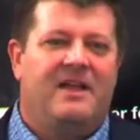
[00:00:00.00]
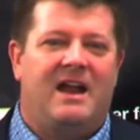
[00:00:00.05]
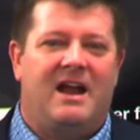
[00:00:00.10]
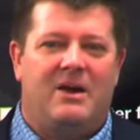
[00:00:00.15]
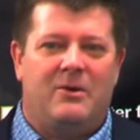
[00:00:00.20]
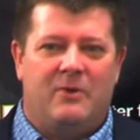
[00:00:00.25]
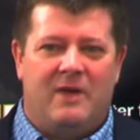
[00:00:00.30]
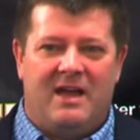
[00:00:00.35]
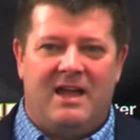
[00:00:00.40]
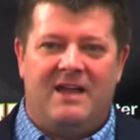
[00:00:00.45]
that
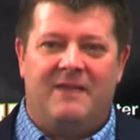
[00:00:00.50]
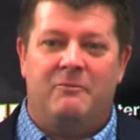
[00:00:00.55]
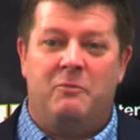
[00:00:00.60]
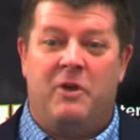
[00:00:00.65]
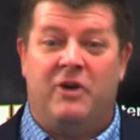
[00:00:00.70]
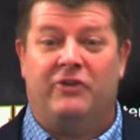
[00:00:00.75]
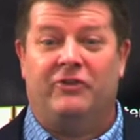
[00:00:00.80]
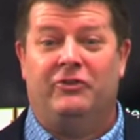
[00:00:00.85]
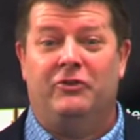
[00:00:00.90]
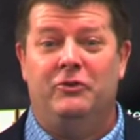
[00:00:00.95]
I
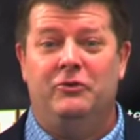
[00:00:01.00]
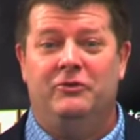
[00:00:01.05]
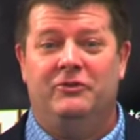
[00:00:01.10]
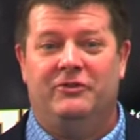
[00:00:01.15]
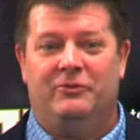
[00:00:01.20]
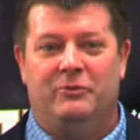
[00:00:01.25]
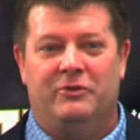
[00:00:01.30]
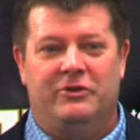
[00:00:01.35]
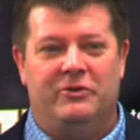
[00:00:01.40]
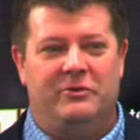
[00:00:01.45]
ran where
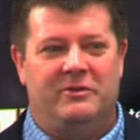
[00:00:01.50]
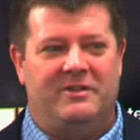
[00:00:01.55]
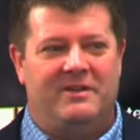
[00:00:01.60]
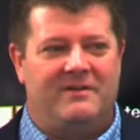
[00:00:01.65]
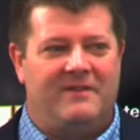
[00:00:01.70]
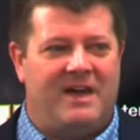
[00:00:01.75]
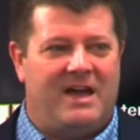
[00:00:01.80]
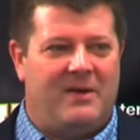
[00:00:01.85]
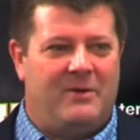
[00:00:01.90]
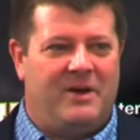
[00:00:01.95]
students were doing
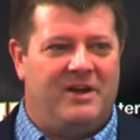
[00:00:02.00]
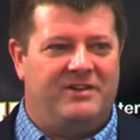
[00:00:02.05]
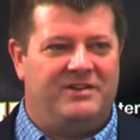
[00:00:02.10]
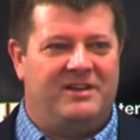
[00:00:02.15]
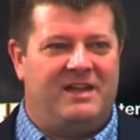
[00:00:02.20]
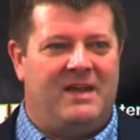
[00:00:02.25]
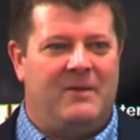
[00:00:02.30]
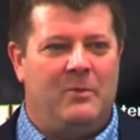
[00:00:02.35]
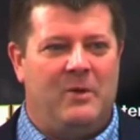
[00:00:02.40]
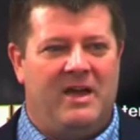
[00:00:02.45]
the
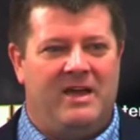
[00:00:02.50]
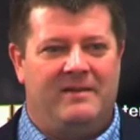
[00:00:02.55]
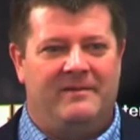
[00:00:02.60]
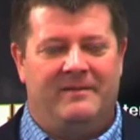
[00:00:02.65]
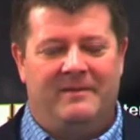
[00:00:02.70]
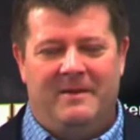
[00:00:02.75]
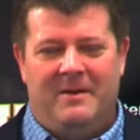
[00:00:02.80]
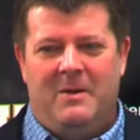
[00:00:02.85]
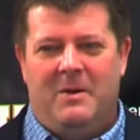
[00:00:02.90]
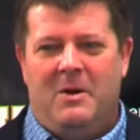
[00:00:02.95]
evaluation and
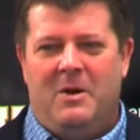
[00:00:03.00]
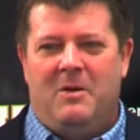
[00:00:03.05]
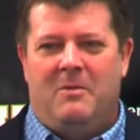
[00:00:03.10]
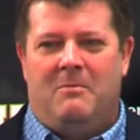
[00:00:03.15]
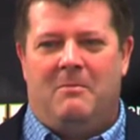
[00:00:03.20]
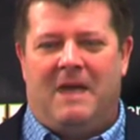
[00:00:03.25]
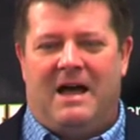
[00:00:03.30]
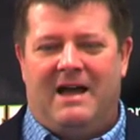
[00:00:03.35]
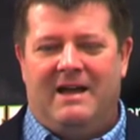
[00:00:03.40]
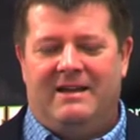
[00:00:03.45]
when
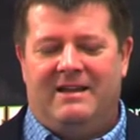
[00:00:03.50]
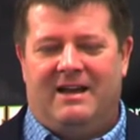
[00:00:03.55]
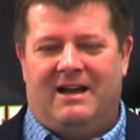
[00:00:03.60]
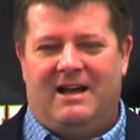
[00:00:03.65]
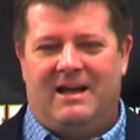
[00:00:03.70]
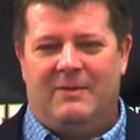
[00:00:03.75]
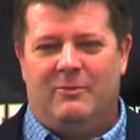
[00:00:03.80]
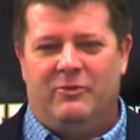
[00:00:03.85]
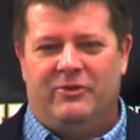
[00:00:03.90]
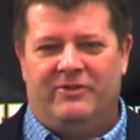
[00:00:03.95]
my
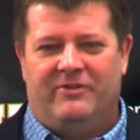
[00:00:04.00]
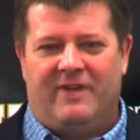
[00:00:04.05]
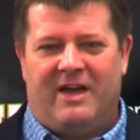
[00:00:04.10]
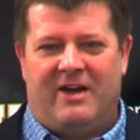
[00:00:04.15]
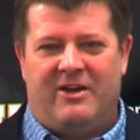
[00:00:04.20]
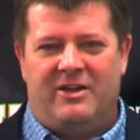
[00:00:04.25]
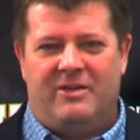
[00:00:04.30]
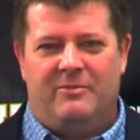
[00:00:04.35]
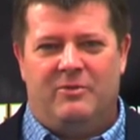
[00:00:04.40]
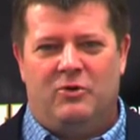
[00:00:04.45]
time was
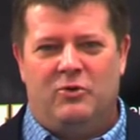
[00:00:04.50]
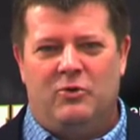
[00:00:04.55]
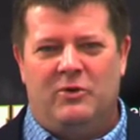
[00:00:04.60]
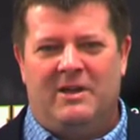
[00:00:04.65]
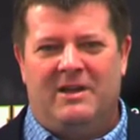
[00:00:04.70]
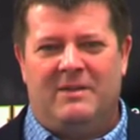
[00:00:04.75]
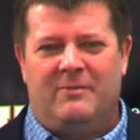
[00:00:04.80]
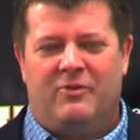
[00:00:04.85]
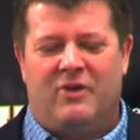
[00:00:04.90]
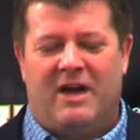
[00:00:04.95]

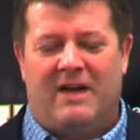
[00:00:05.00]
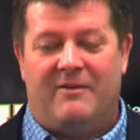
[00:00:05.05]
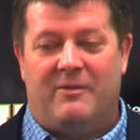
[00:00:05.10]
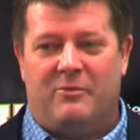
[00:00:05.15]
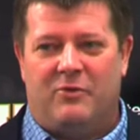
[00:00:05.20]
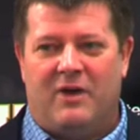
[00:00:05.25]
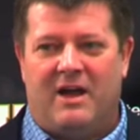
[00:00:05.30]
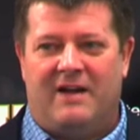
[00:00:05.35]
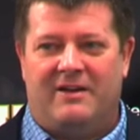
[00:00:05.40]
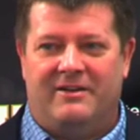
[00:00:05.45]
valuable in
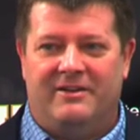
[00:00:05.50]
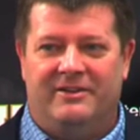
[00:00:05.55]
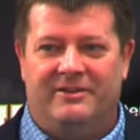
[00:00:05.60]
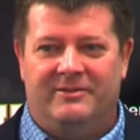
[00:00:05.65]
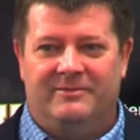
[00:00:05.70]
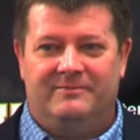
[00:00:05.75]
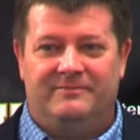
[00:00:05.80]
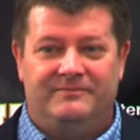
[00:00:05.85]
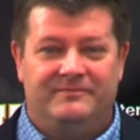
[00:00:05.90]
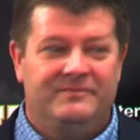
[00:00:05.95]
private
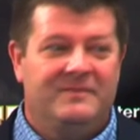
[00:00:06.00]
practice.